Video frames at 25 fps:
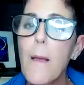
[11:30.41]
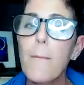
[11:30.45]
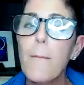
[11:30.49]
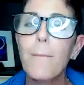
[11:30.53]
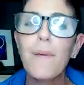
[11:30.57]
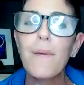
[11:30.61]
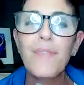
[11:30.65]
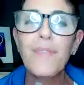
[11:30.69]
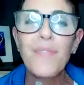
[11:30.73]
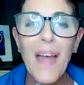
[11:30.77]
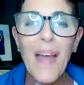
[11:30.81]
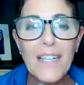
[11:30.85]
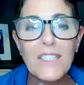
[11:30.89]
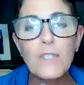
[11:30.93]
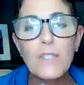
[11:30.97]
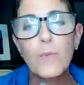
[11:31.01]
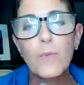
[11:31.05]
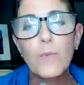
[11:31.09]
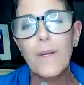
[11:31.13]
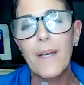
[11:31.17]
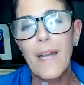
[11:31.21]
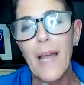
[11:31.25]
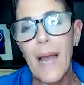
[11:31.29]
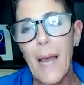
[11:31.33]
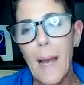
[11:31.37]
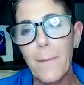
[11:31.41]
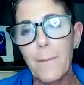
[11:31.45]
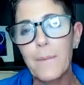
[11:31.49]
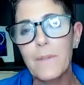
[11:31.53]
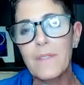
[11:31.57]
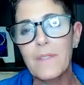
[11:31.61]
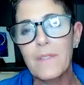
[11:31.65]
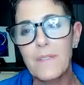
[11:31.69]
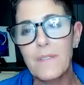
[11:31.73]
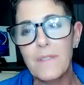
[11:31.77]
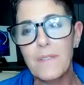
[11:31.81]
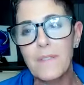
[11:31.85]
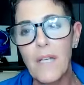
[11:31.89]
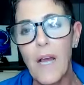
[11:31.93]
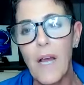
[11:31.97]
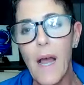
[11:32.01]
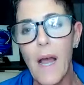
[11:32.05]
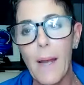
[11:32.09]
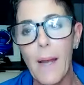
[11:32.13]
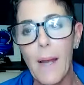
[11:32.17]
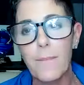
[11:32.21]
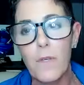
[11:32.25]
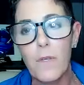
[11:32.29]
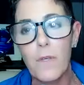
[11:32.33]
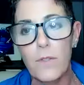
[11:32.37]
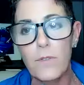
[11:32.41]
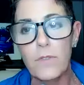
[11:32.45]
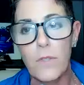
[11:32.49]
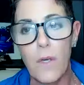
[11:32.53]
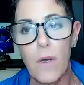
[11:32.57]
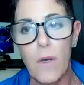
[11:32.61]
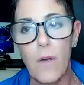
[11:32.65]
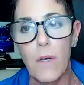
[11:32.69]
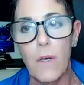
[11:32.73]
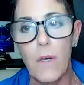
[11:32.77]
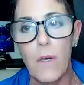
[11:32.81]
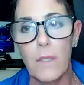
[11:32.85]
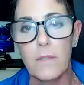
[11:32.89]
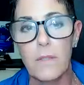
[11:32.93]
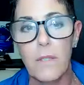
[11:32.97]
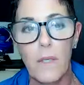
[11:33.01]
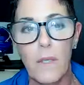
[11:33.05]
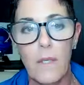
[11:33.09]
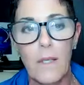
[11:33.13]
but that's what happens as time goes on.